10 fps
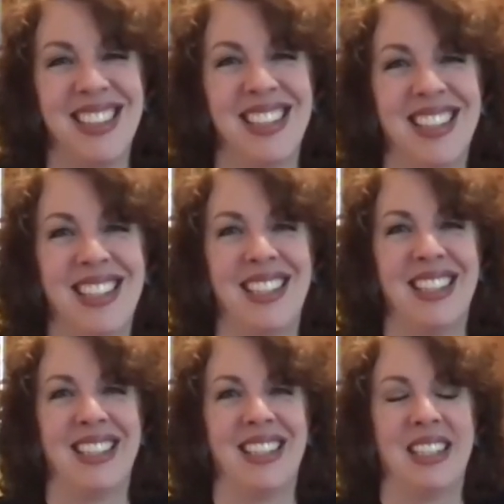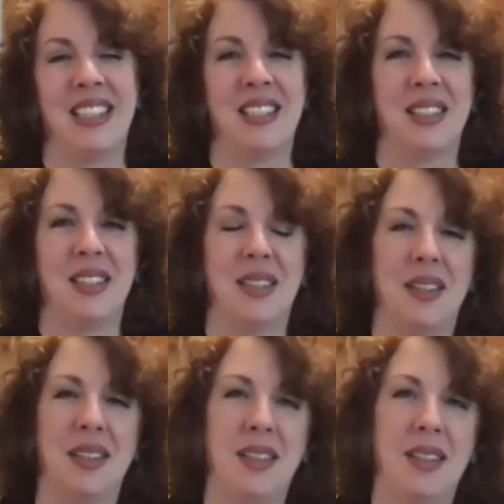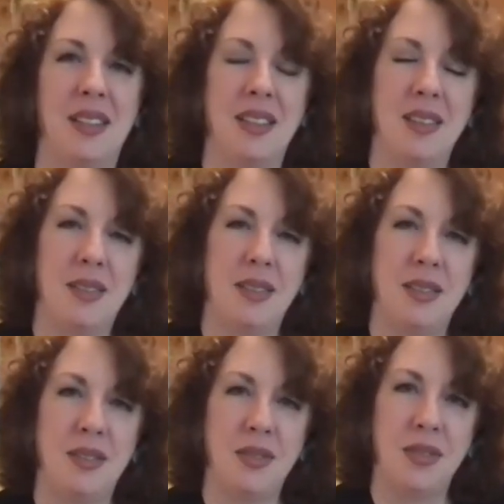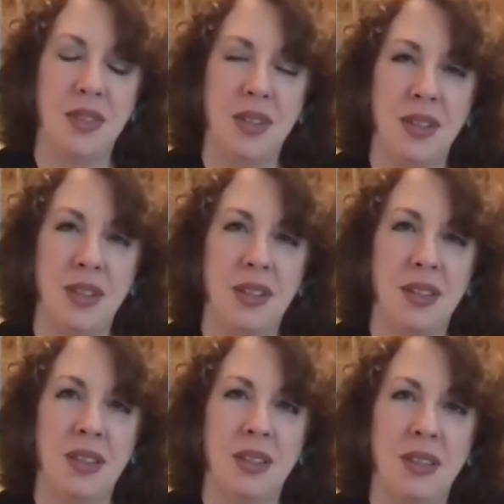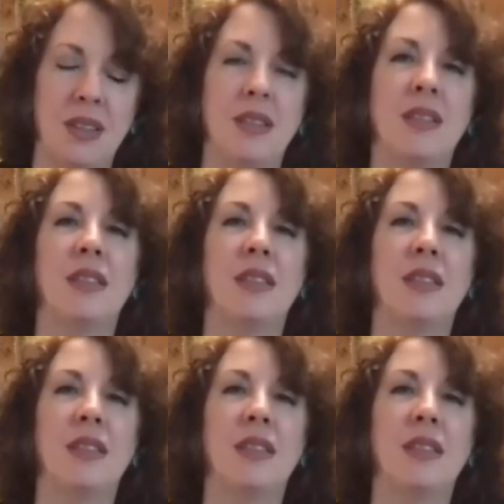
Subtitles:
No words are spoken by the person on screen.